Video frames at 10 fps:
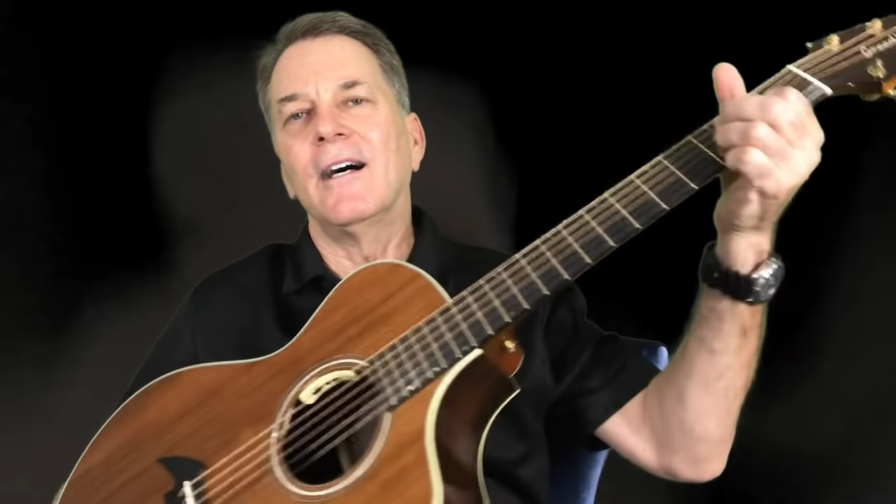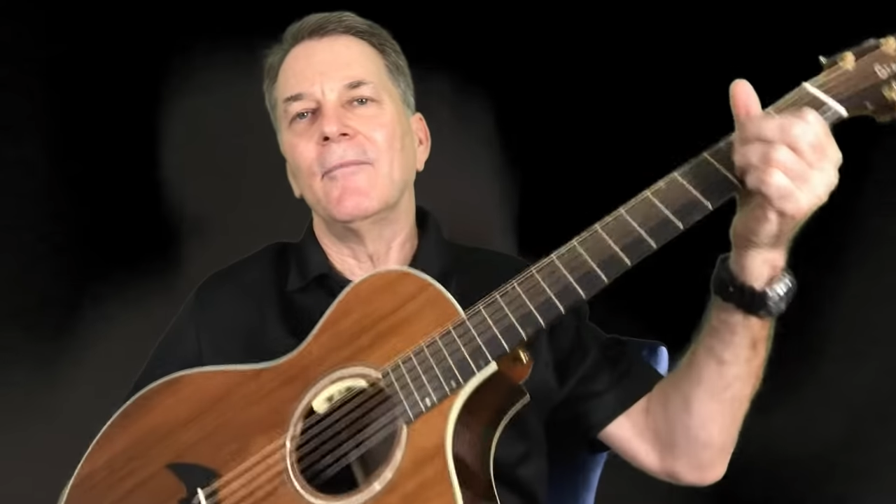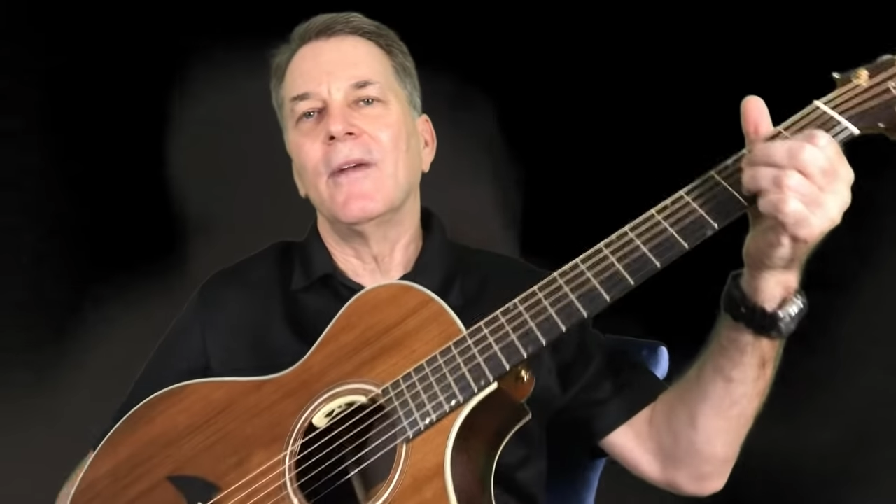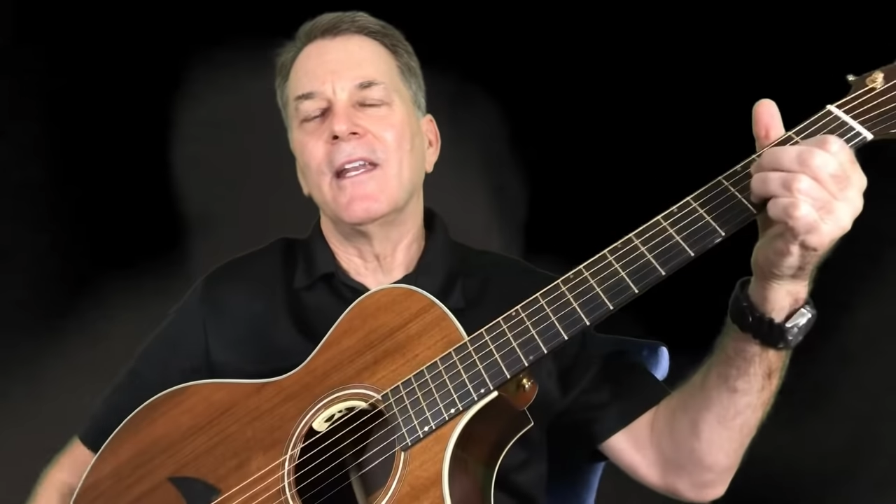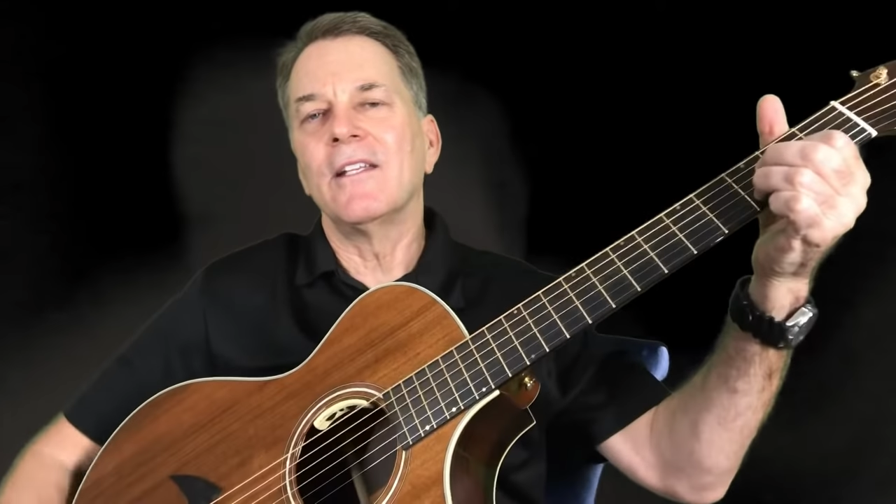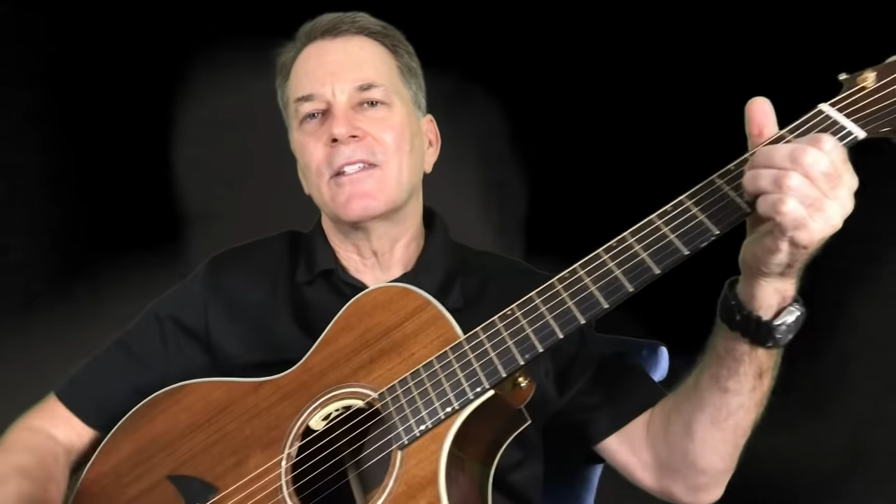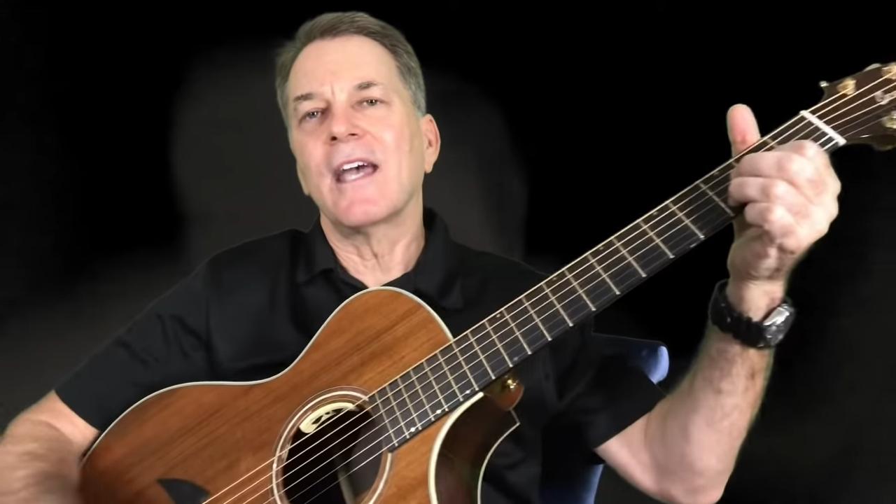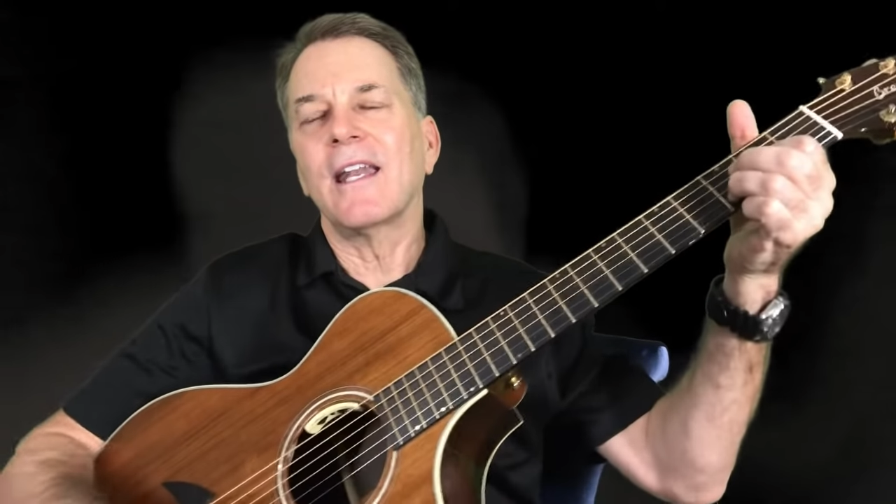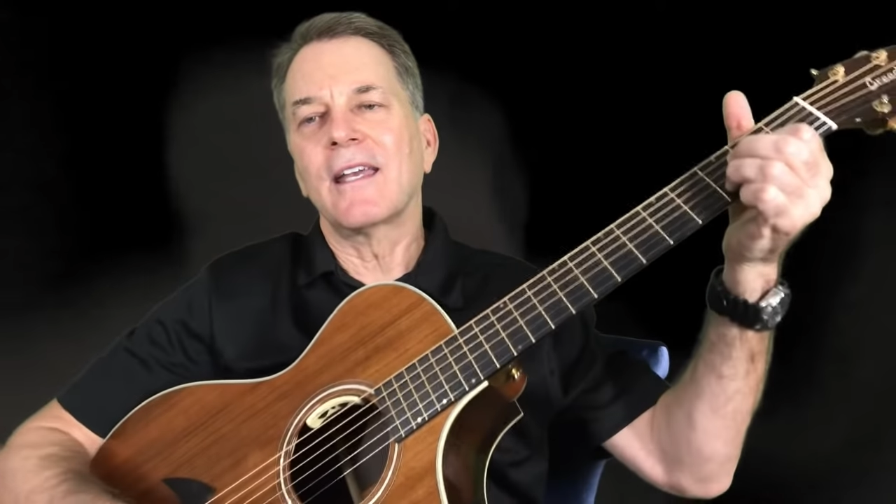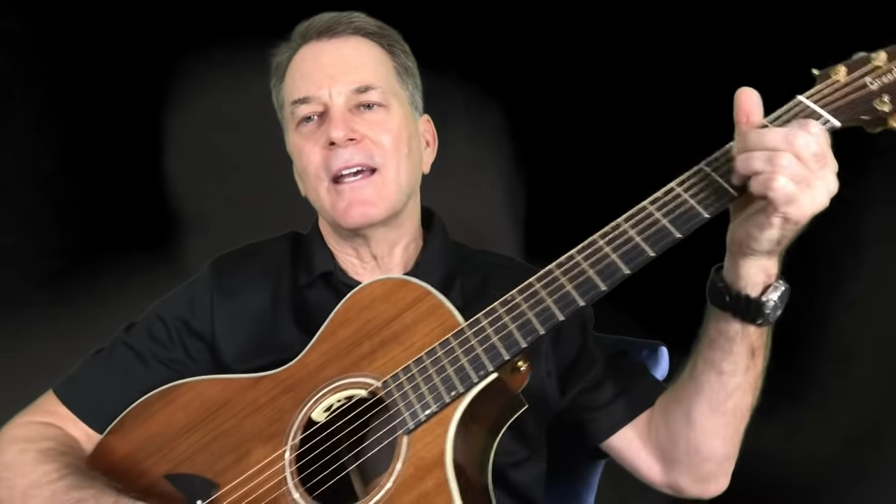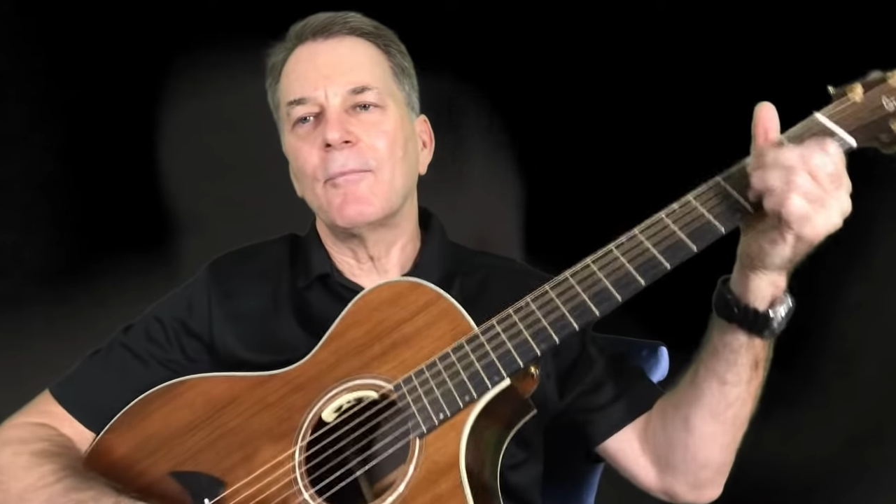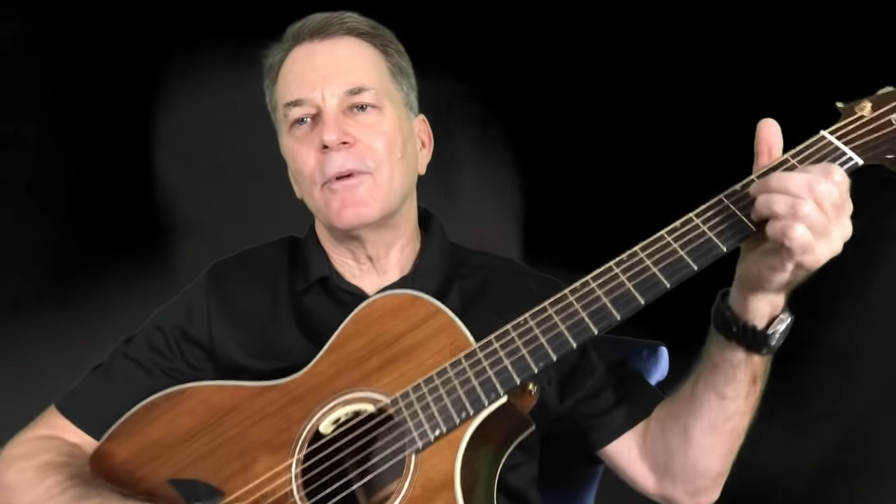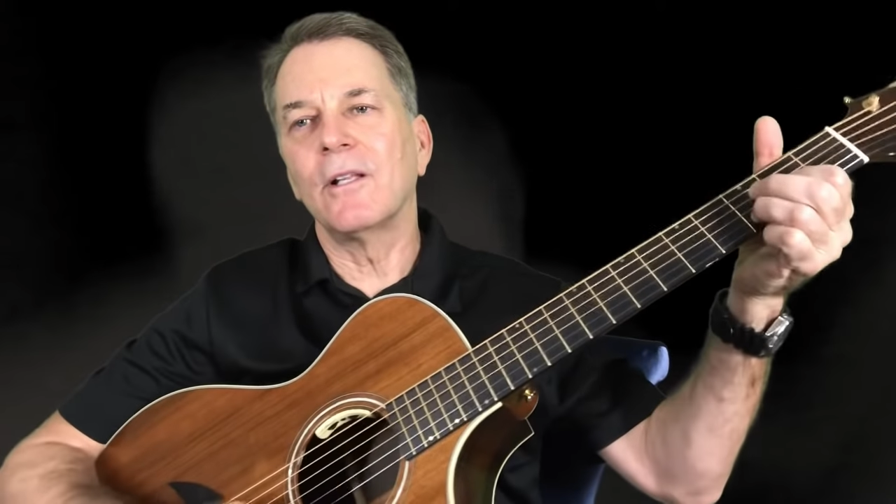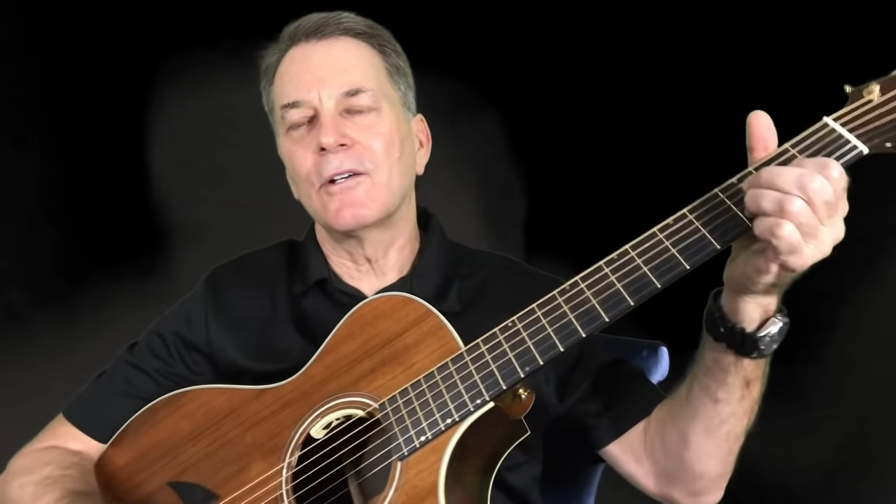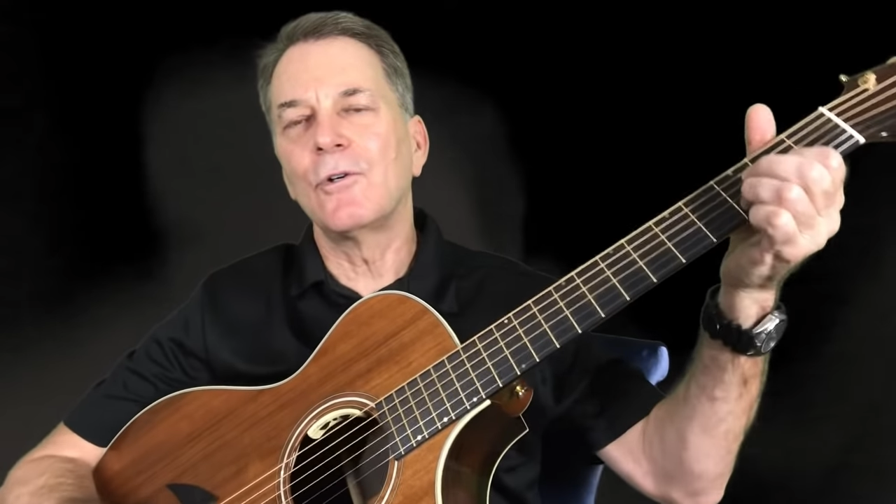And it's got a couple of